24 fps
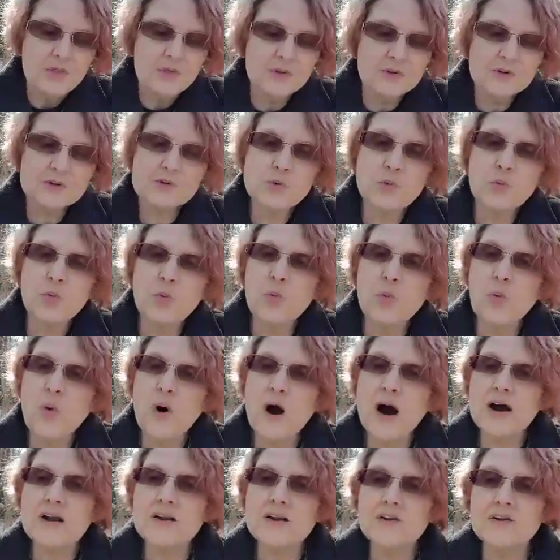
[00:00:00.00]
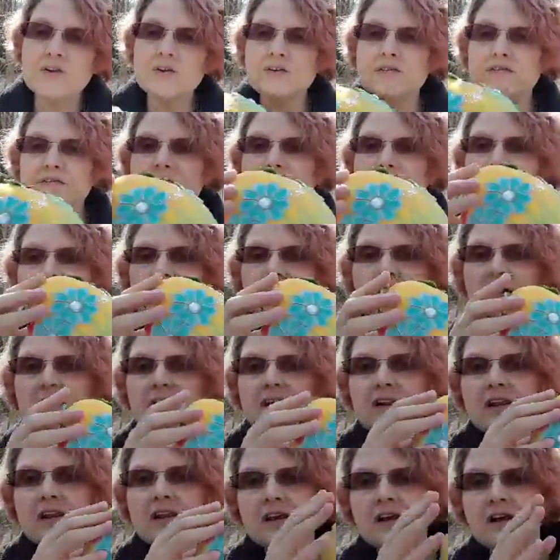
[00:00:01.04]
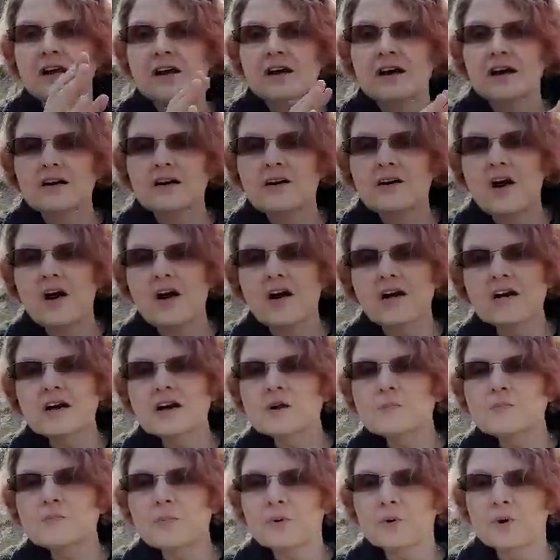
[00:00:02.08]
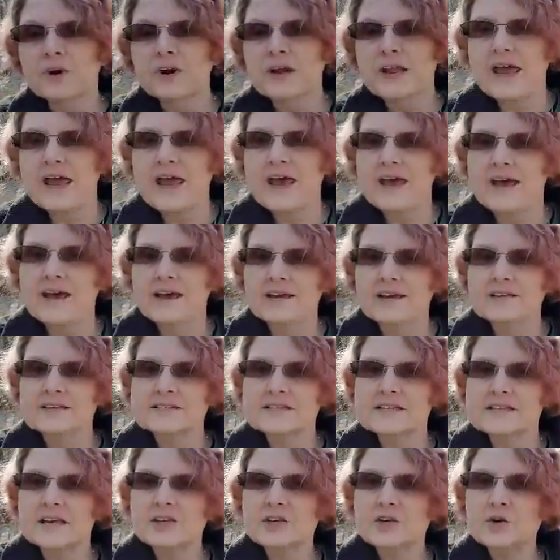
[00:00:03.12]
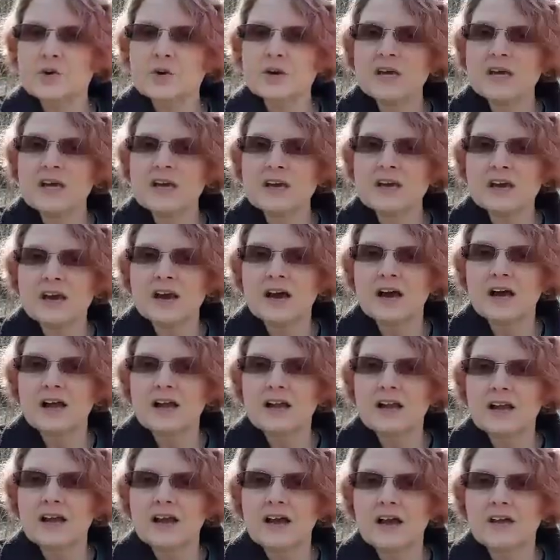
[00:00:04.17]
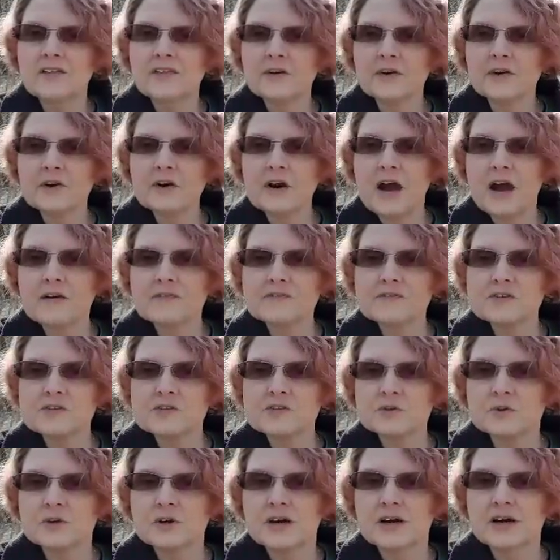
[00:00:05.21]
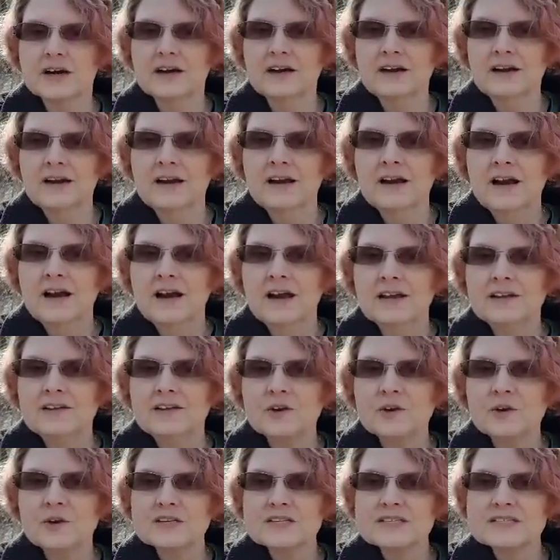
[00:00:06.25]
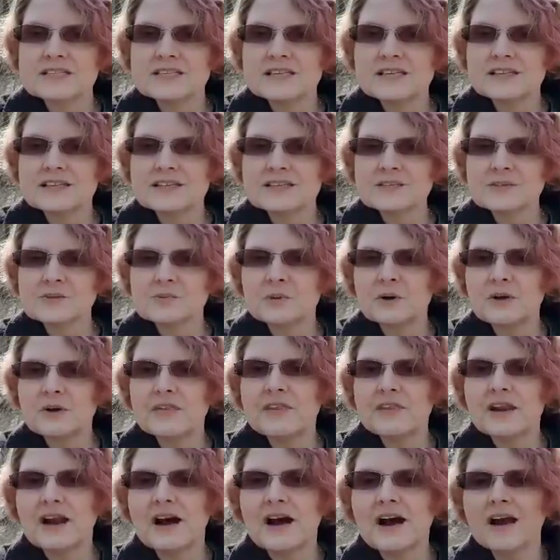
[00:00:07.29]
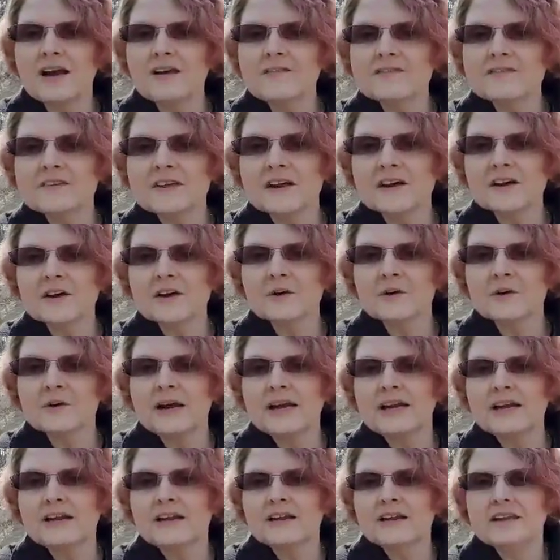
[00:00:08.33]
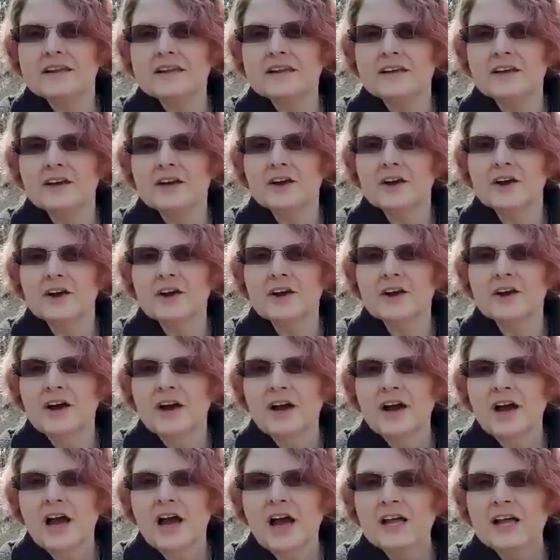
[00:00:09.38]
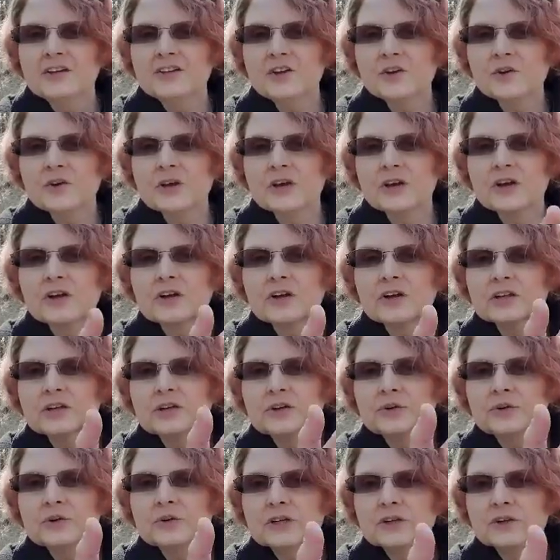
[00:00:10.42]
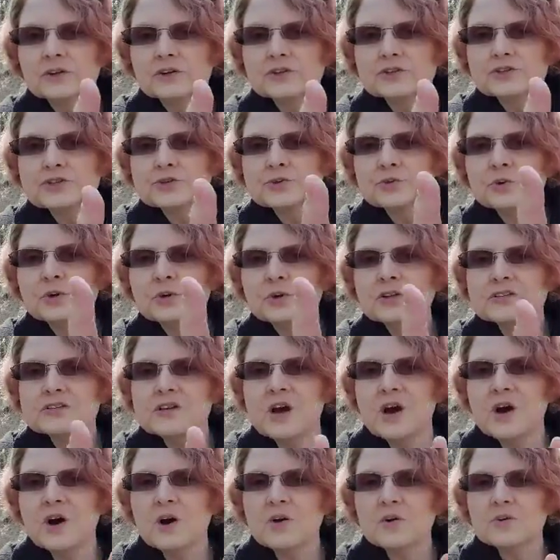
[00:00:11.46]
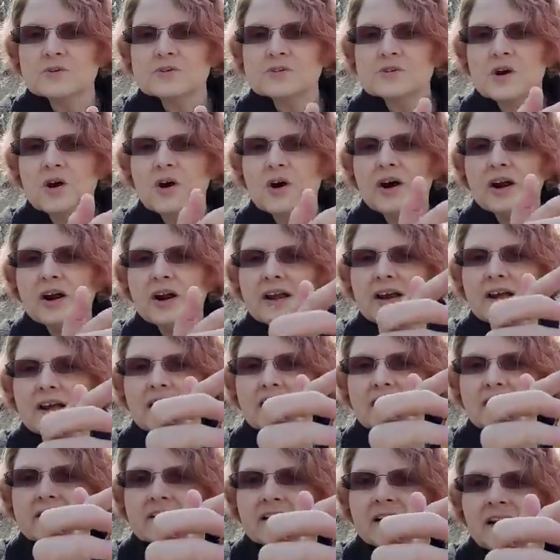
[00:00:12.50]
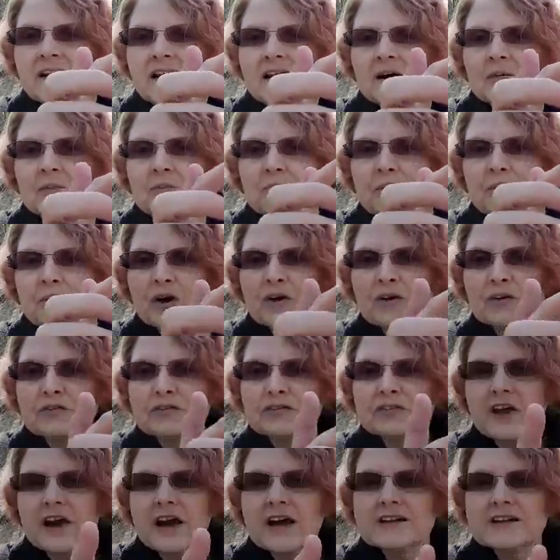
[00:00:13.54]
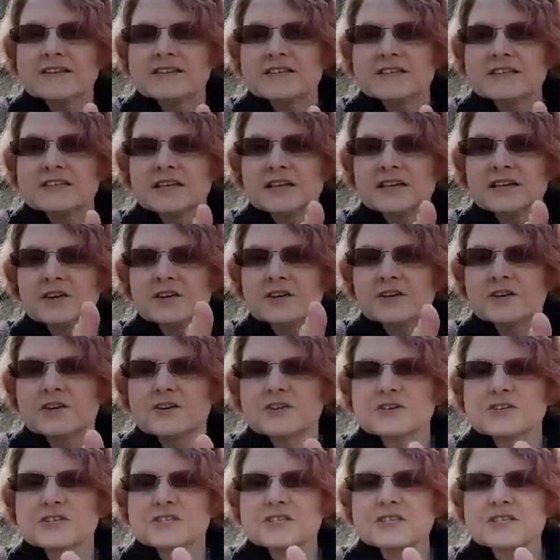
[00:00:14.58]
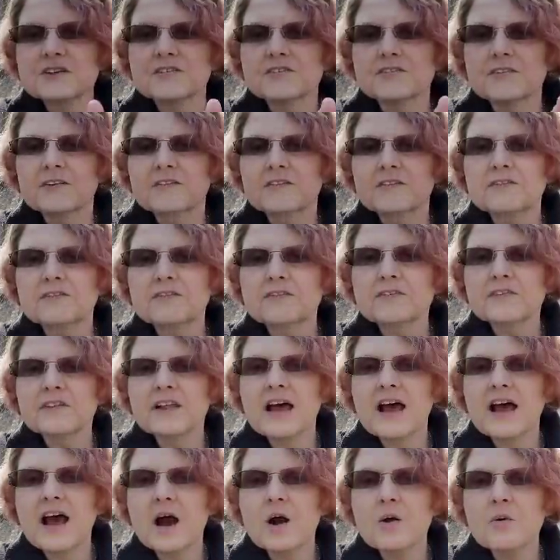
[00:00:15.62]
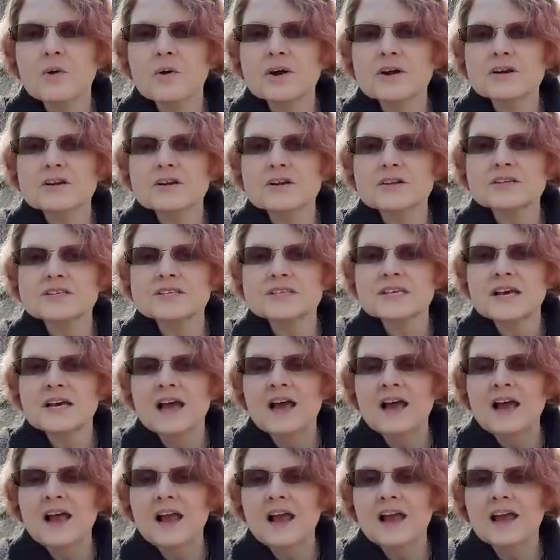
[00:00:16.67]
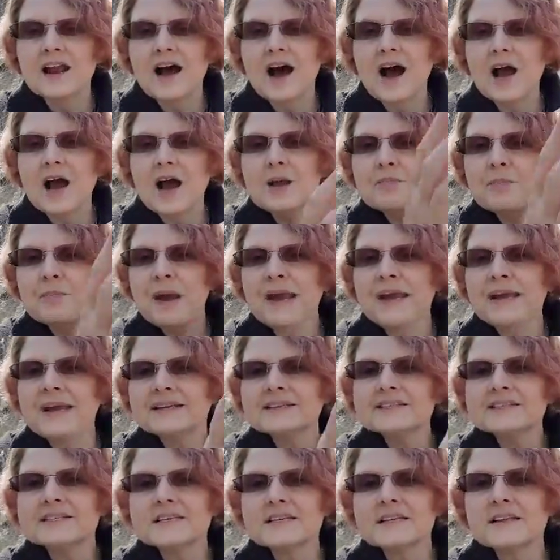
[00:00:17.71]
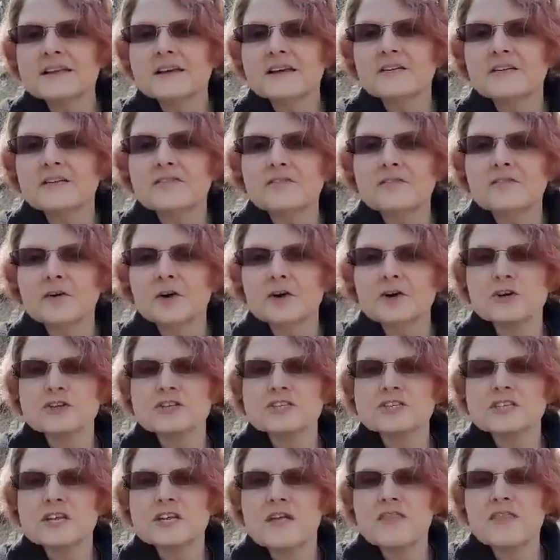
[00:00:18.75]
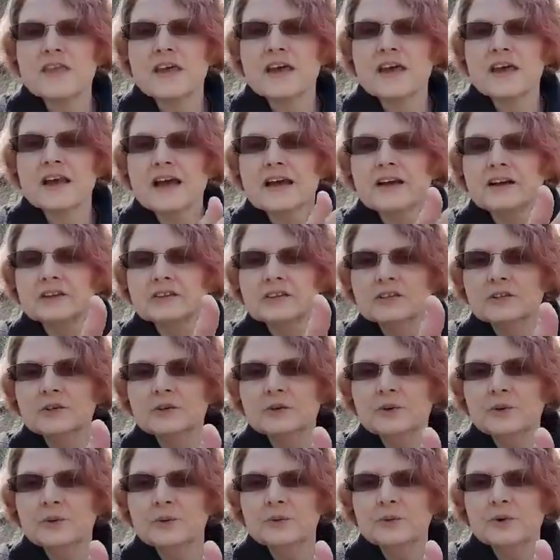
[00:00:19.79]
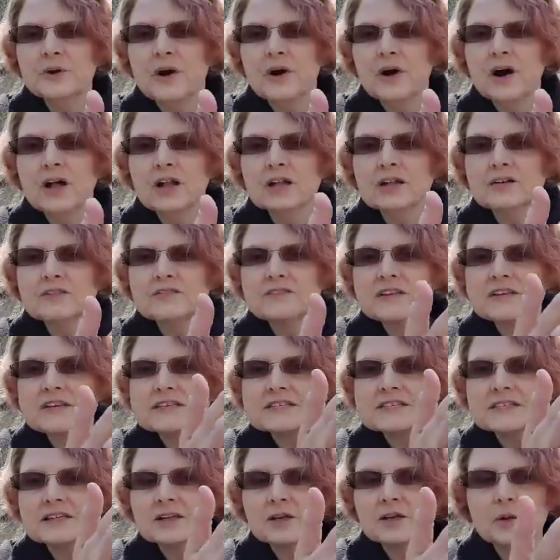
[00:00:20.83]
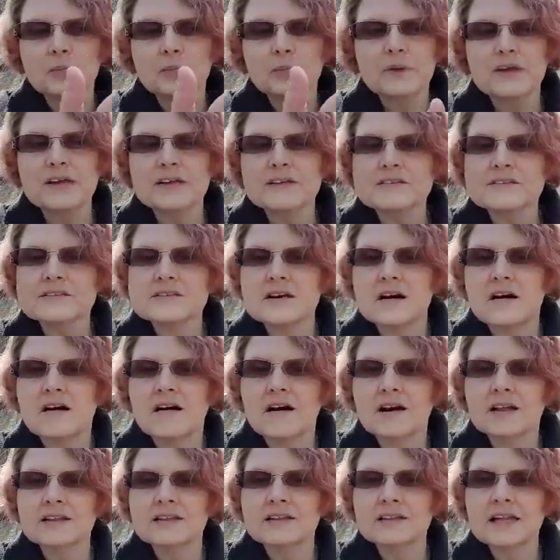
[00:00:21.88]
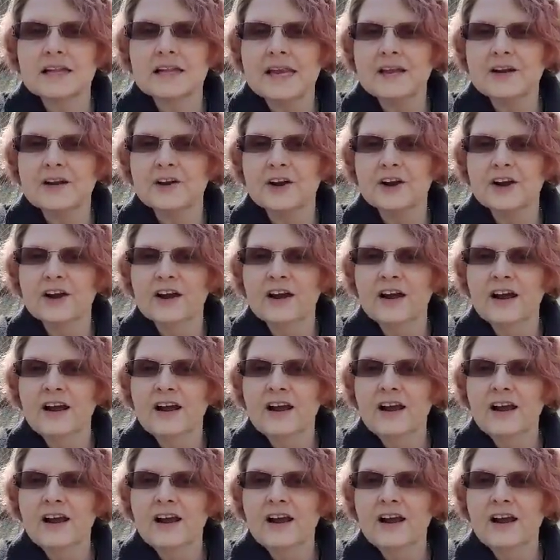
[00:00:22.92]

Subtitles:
there's wonderful cardboard eggs that you can get at the craft store. And you can see this one that I've decorated here. And you can glue little jewel tones on it, butterfly stickers, different flowers. And I painted it first and then I glued all of these little bits on later.